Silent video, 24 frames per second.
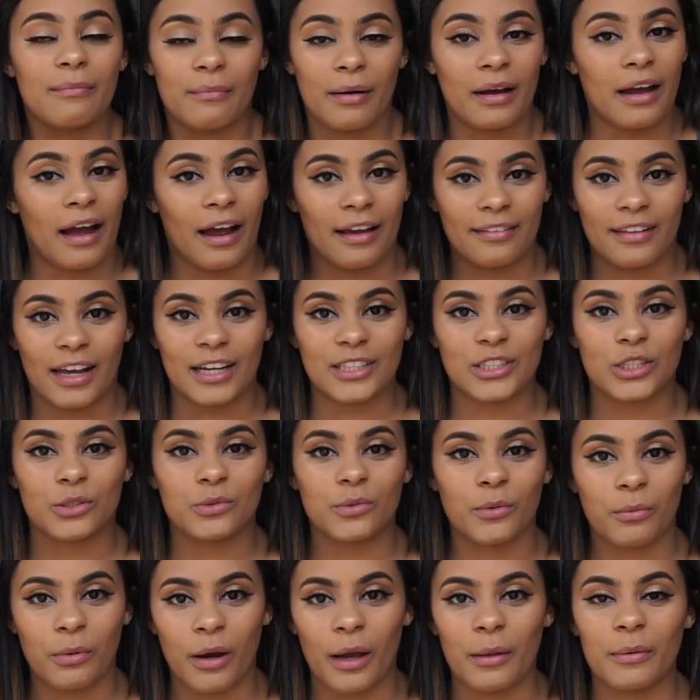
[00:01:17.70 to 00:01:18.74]
my
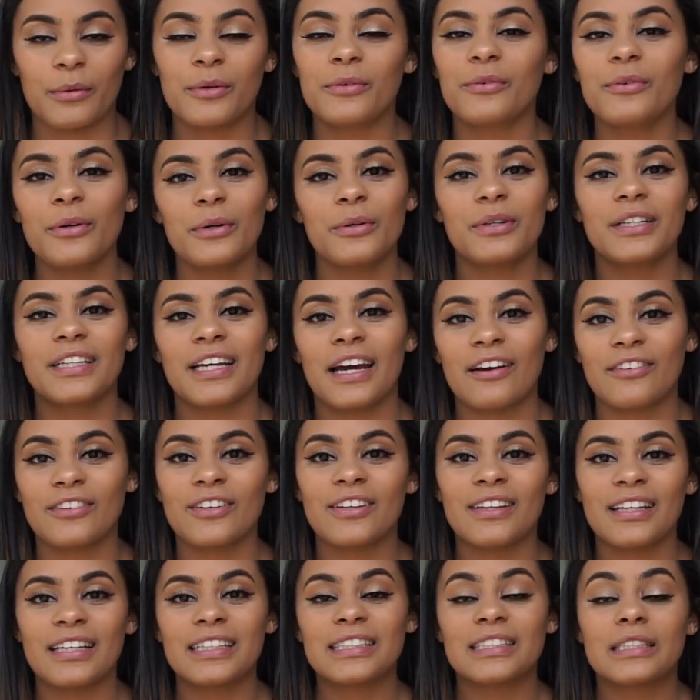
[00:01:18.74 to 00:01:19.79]
eyelashes will probably be ruined
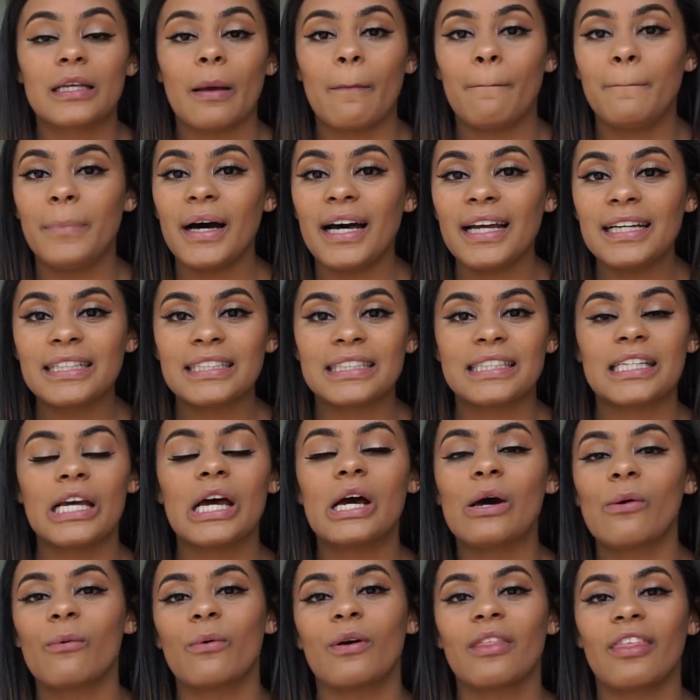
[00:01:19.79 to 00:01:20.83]
after this, but
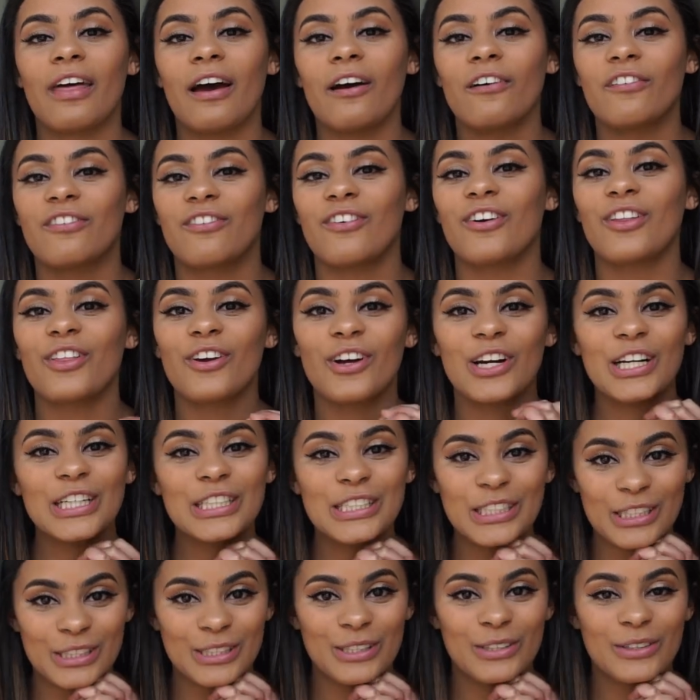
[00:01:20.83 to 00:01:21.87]
without further
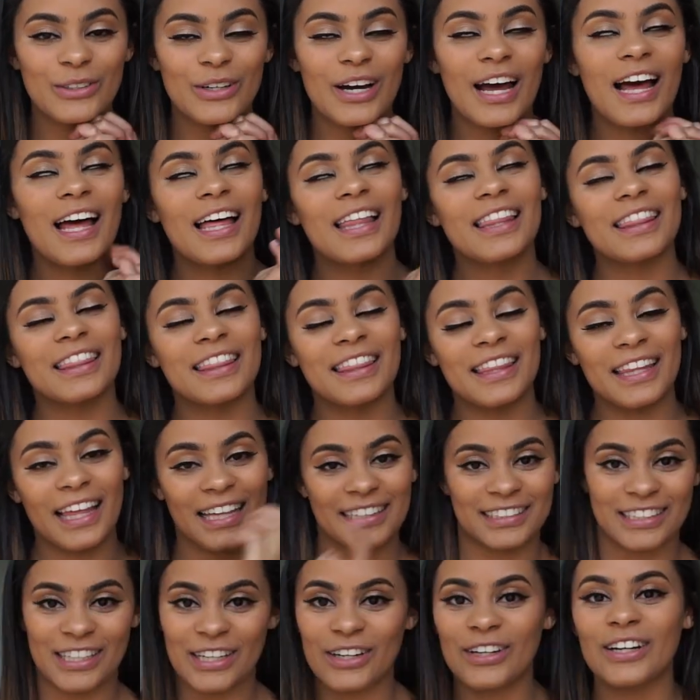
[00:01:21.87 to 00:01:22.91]
ado,
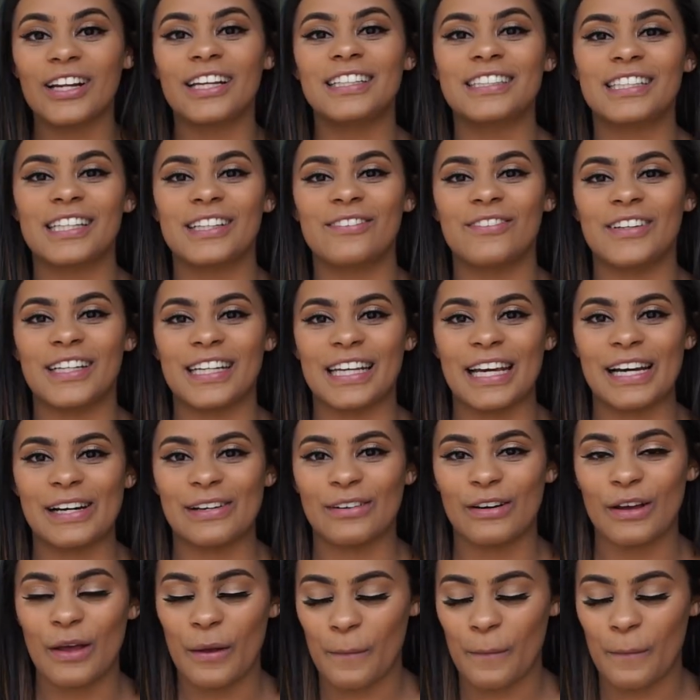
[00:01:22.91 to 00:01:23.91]
let's get on into the video.